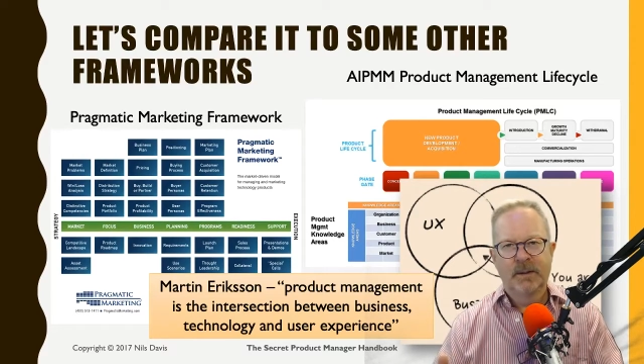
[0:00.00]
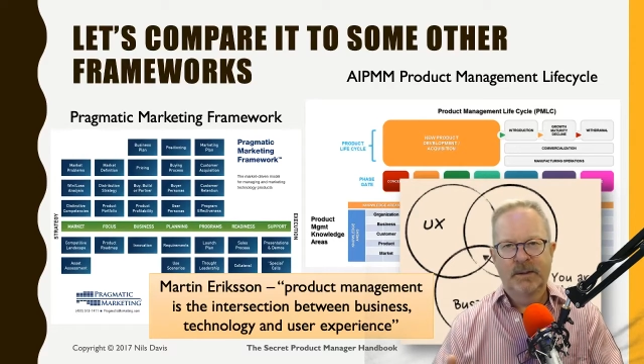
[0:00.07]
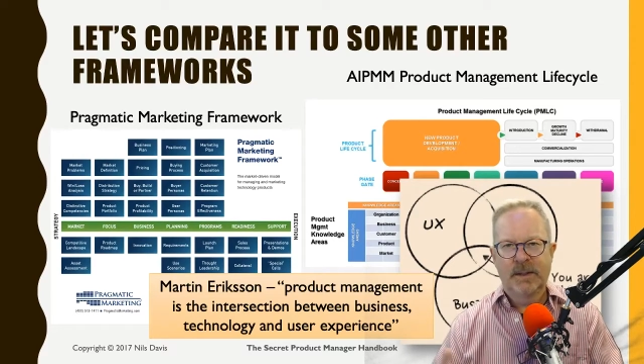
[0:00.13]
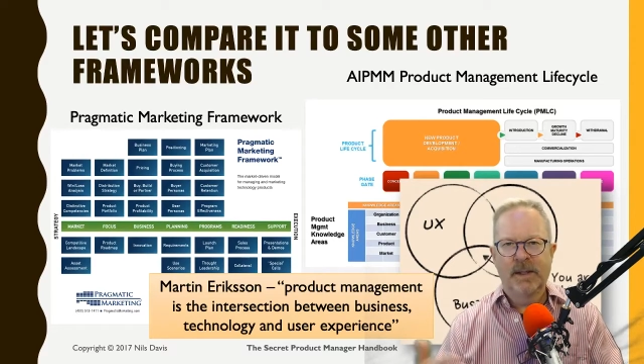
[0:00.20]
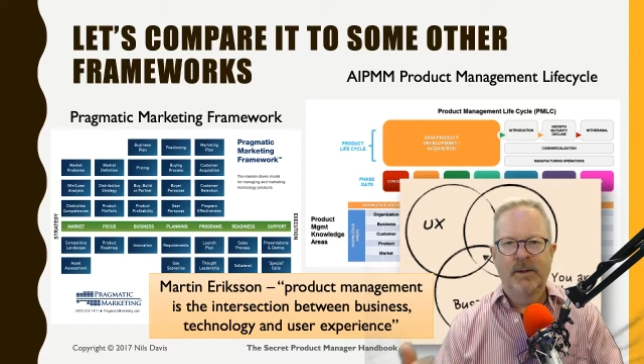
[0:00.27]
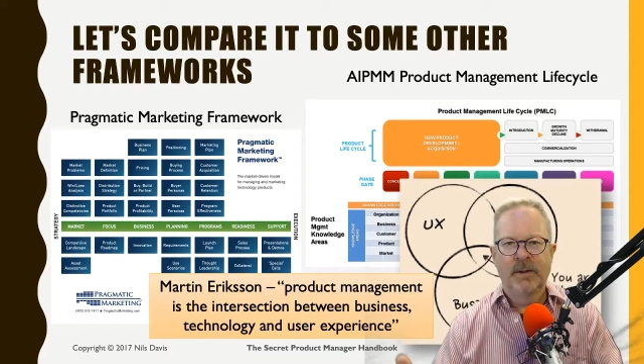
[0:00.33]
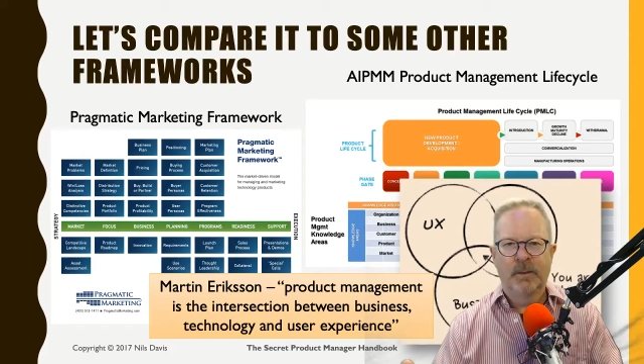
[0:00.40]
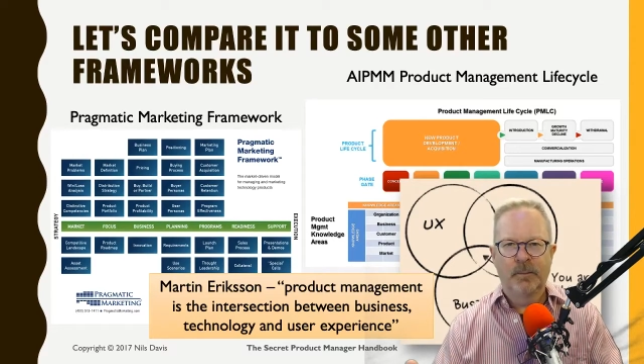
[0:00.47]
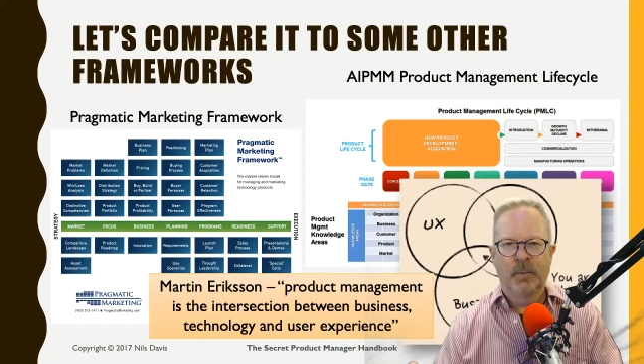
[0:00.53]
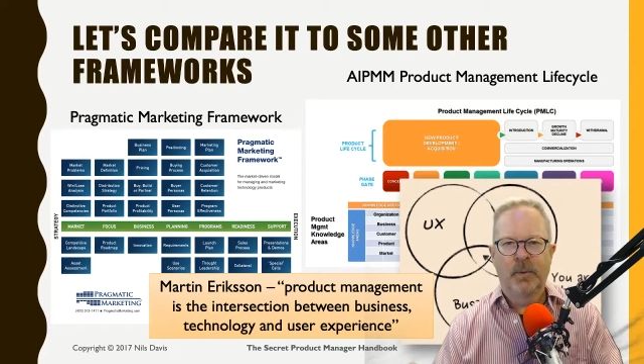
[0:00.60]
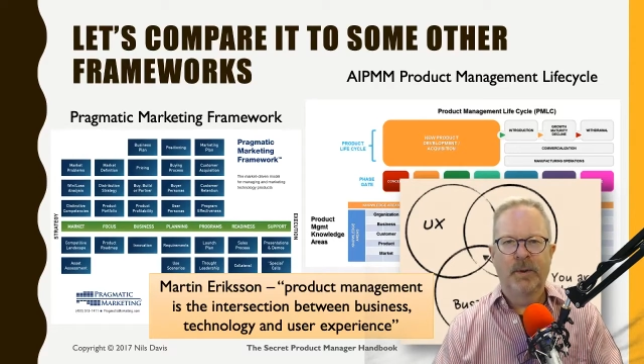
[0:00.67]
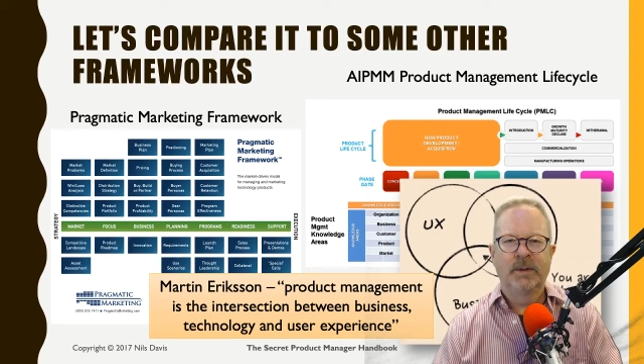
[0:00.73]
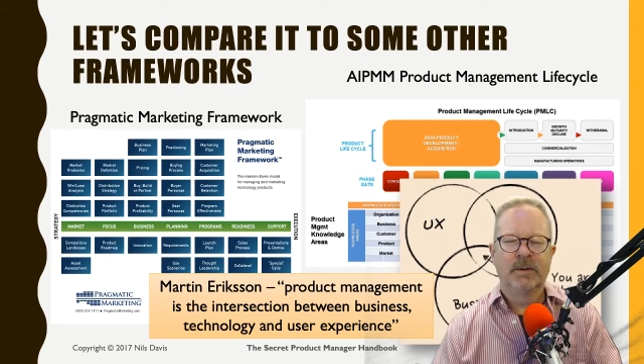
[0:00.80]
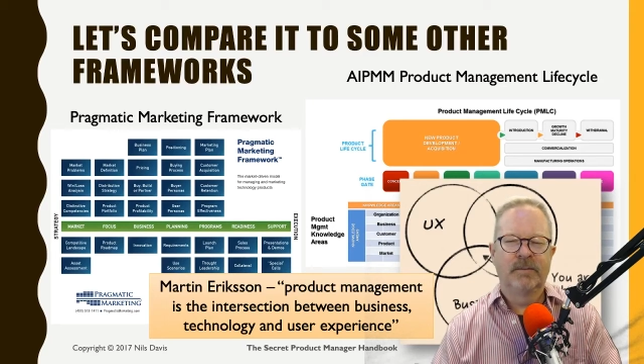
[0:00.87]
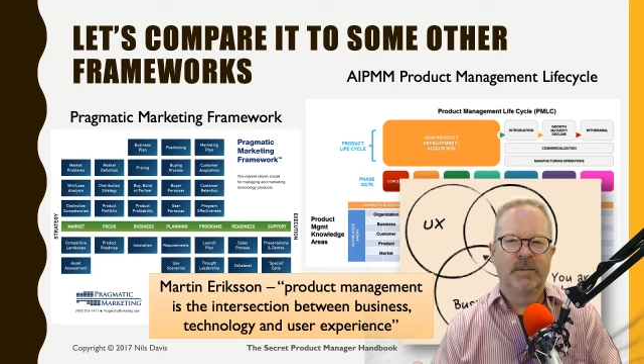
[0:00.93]
salient
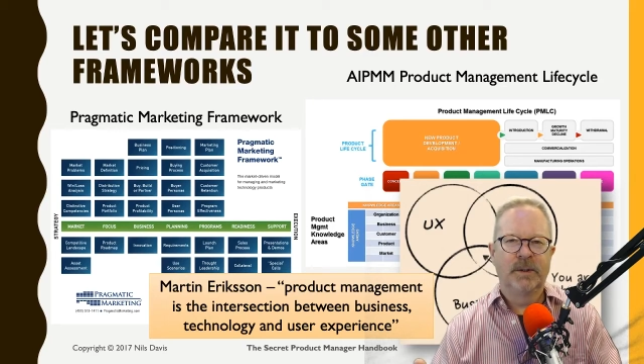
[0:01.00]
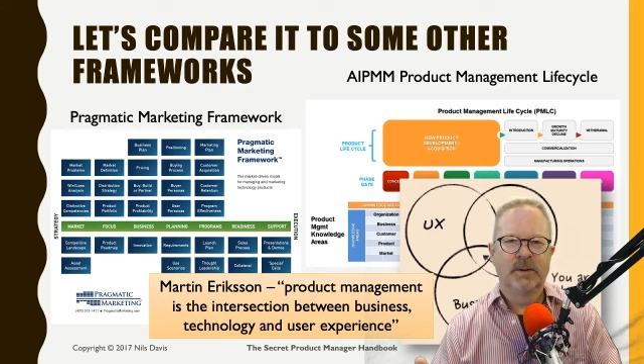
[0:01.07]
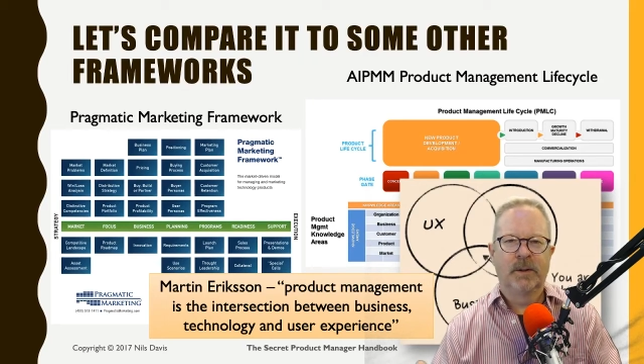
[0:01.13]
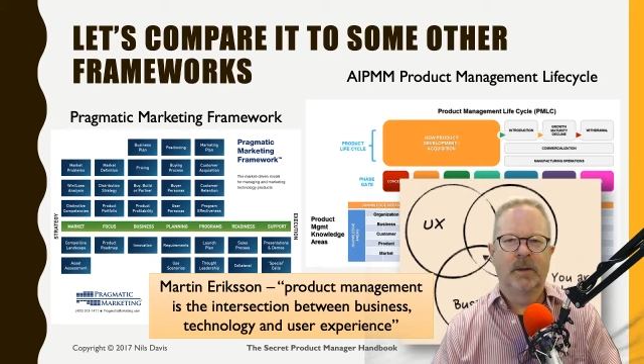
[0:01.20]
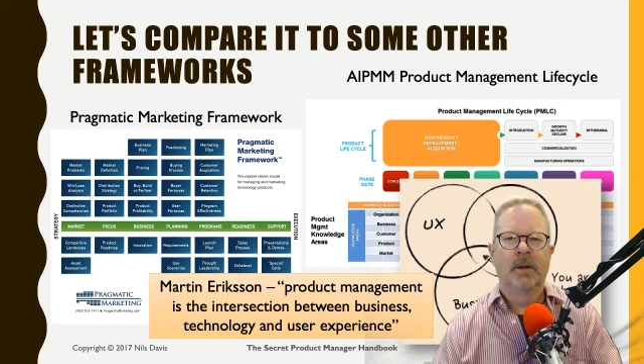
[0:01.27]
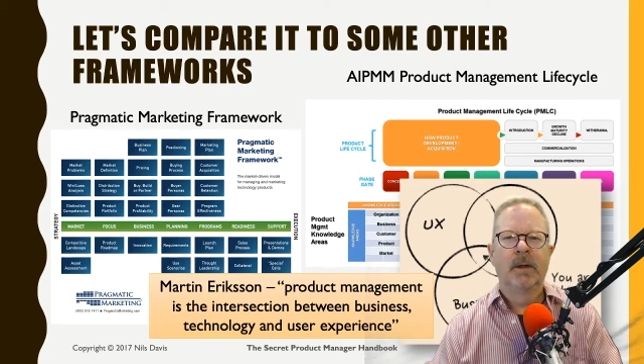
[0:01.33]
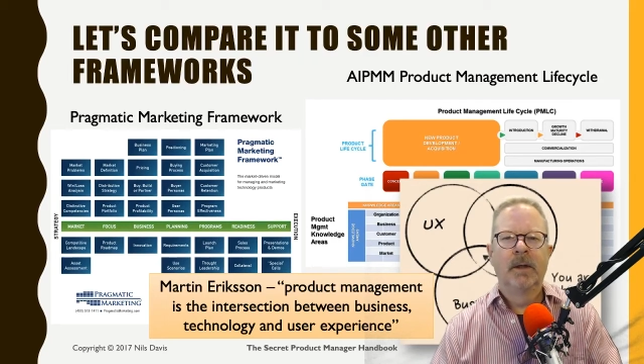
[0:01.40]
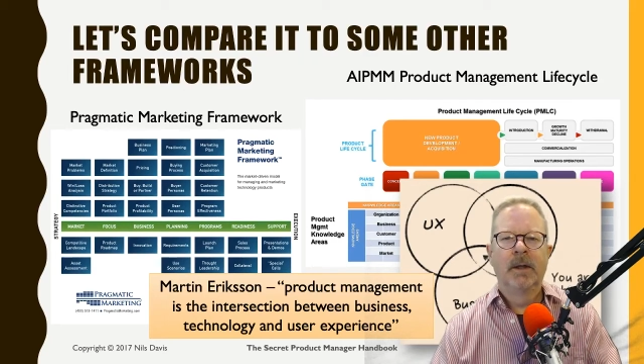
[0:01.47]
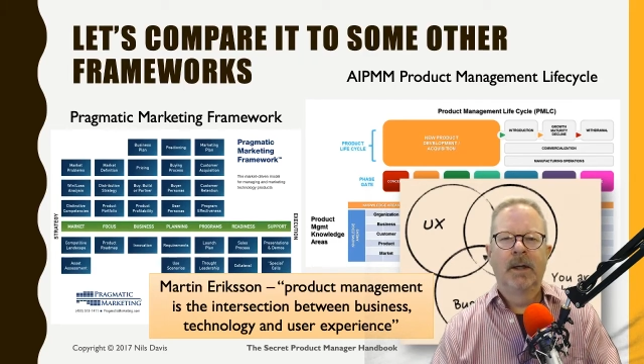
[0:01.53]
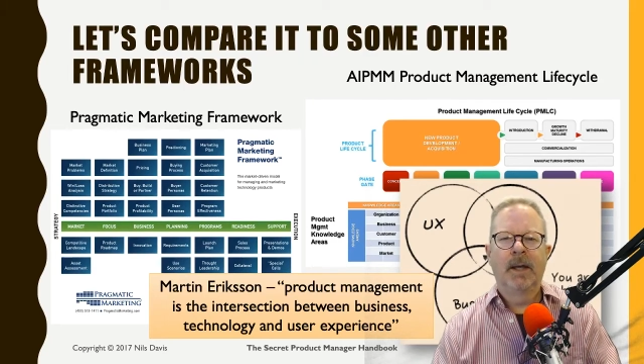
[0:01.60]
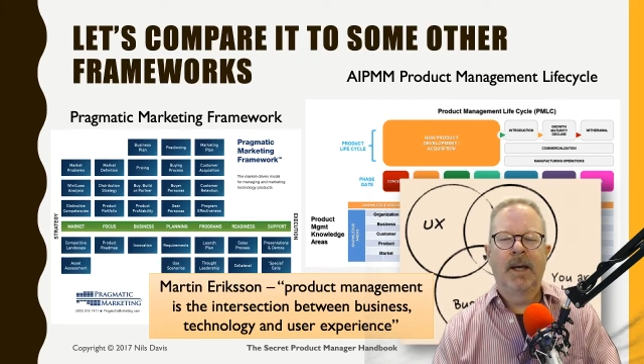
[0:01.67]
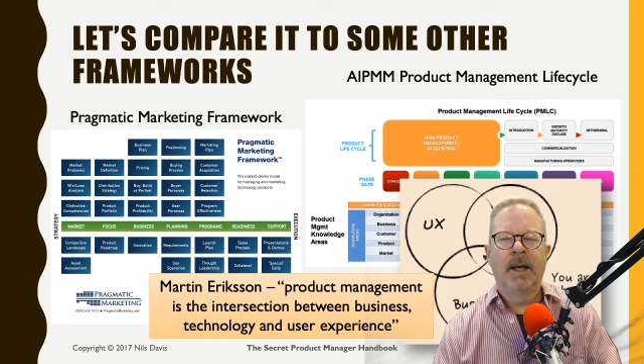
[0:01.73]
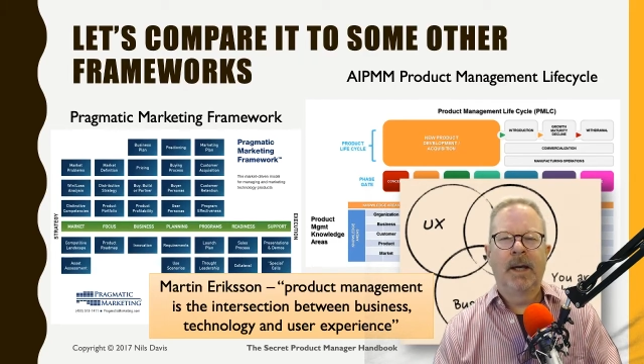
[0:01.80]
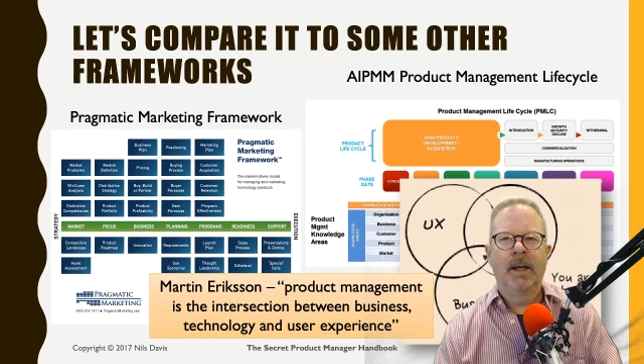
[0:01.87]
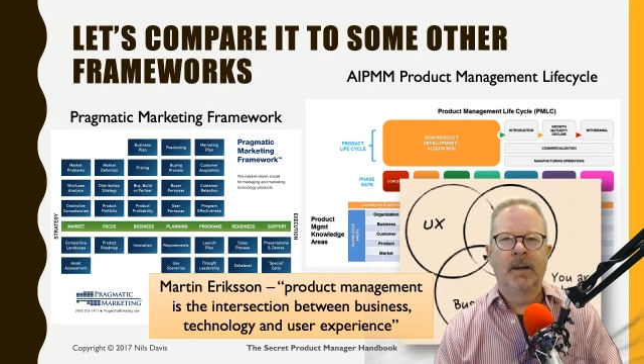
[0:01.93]
points of these are
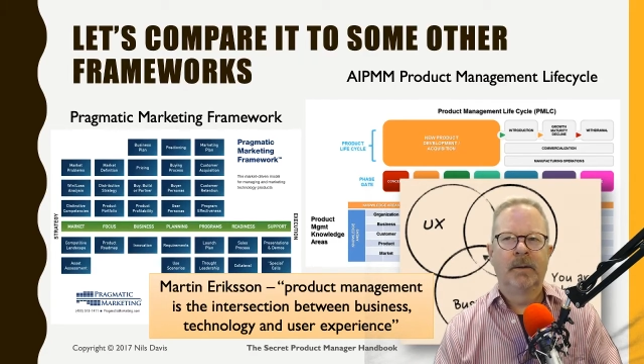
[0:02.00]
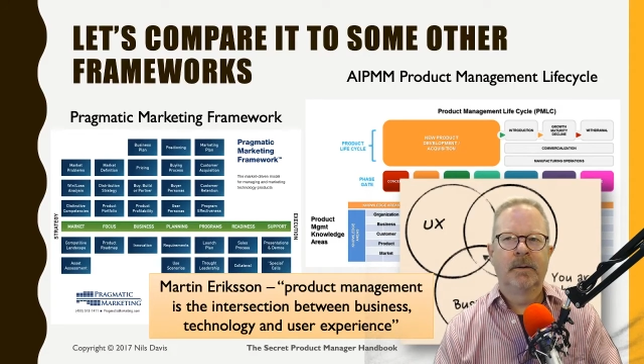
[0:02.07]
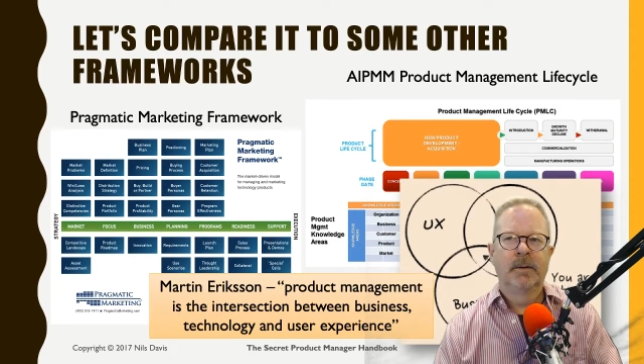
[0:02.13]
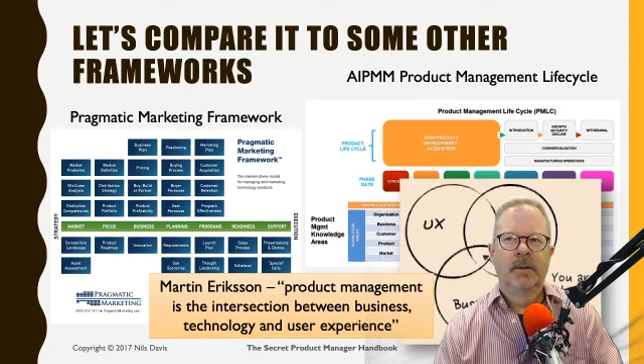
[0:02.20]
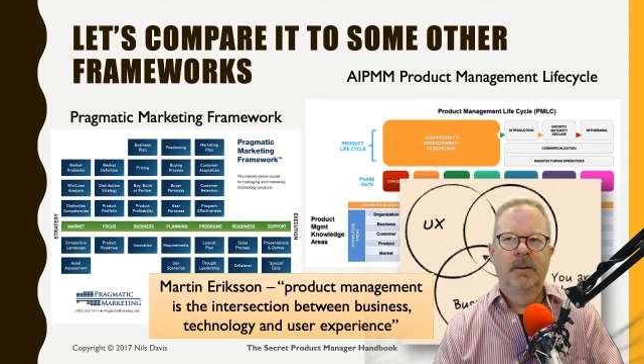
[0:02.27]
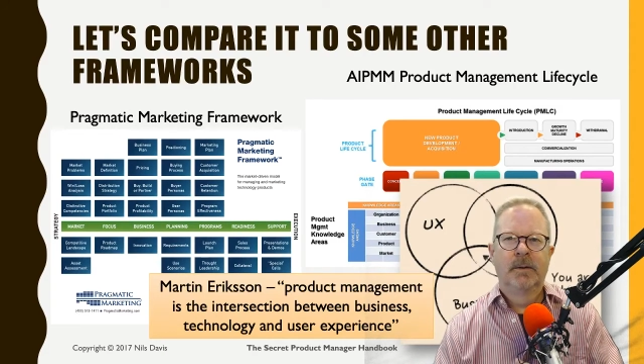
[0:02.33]
and